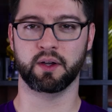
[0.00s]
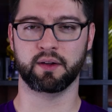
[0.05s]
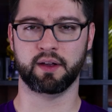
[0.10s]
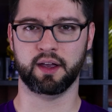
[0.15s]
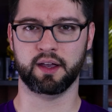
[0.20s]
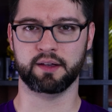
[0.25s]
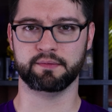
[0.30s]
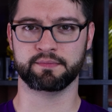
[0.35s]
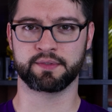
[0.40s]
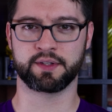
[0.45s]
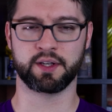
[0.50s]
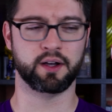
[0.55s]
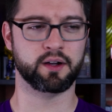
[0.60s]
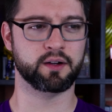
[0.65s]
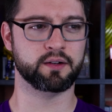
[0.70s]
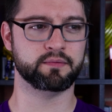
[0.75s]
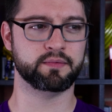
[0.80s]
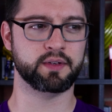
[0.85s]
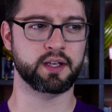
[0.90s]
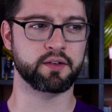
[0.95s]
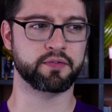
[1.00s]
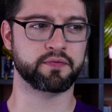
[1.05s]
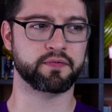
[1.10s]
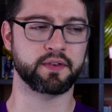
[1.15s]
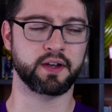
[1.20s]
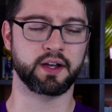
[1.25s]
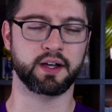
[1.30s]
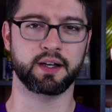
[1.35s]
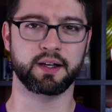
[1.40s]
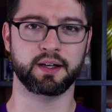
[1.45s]
Okay, so if
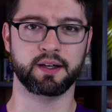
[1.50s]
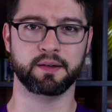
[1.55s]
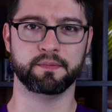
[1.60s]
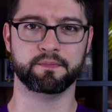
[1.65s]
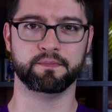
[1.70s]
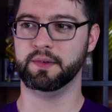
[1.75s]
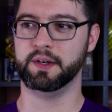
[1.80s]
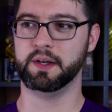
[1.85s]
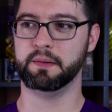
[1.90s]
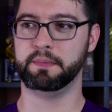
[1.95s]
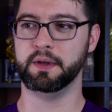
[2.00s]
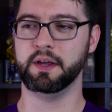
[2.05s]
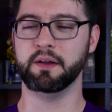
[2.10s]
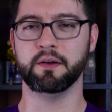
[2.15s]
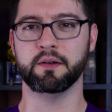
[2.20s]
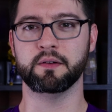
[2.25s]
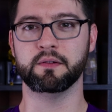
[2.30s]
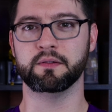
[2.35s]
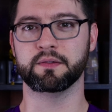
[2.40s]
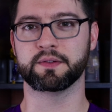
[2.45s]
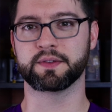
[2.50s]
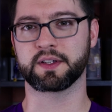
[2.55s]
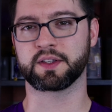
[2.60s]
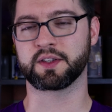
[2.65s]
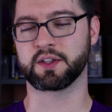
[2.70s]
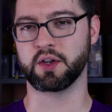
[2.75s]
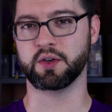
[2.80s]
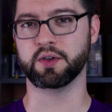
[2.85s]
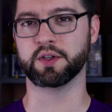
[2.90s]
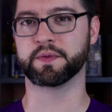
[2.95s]
uh, Nibiru's
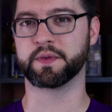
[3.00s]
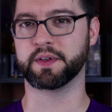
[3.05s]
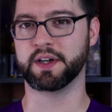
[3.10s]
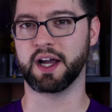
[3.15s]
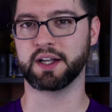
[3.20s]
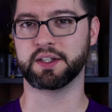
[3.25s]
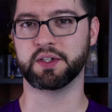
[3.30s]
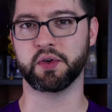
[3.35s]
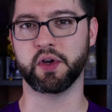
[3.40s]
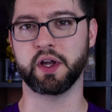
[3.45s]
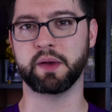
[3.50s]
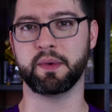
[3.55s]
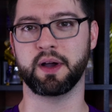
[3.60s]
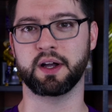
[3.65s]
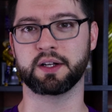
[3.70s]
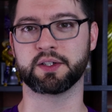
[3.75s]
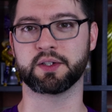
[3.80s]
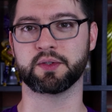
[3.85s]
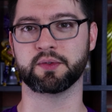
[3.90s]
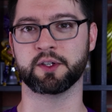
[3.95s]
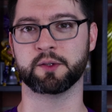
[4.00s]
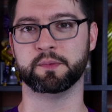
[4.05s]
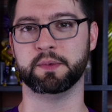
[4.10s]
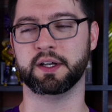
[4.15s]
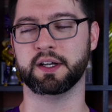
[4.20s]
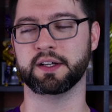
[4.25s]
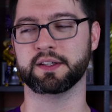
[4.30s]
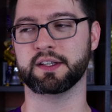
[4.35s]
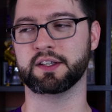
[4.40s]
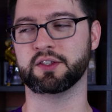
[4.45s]
excuse for not doing much was
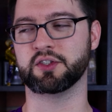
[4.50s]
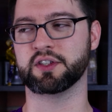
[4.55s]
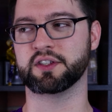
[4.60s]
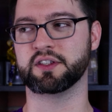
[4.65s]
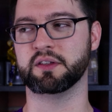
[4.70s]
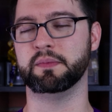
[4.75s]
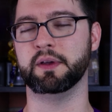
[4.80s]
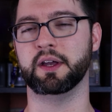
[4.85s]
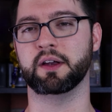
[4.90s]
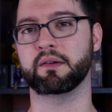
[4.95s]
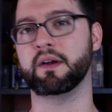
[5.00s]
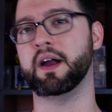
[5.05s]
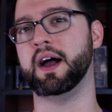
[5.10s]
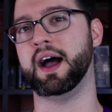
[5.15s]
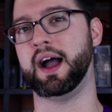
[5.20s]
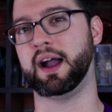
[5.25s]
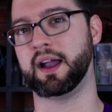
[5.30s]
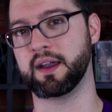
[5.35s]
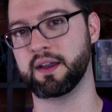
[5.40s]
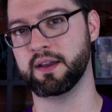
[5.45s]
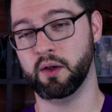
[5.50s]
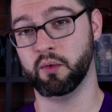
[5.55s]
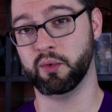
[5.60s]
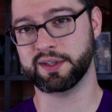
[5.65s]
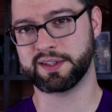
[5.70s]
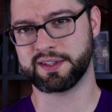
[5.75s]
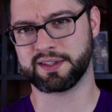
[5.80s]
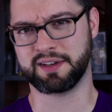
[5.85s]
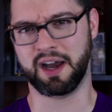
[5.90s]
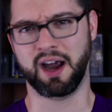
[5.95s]
because it's just a big rock,
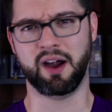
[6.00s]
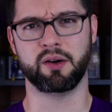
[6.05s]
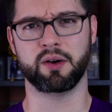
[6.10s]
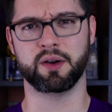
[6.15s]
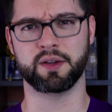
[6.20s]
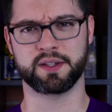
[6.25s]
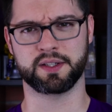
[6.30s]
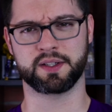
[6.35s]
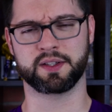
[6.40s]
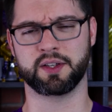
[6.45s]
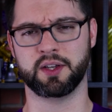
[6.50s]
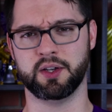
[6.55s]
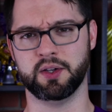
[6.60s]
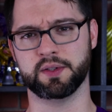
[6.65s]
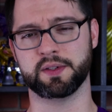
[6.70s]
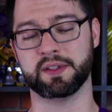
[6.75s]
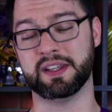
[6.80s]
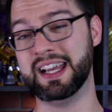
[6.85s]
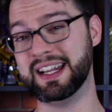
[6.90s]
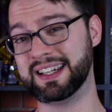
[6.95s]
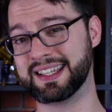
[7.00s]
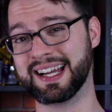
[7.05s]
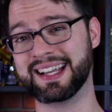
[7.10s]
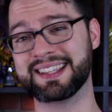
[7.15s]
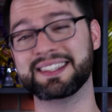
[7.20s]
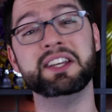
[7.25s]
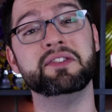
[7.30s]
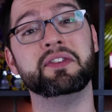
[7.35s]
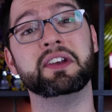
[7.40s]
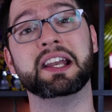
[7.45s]
what's Tower's excuse? It
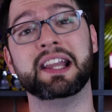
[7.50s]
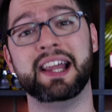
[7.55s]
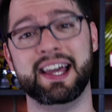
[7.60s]
does even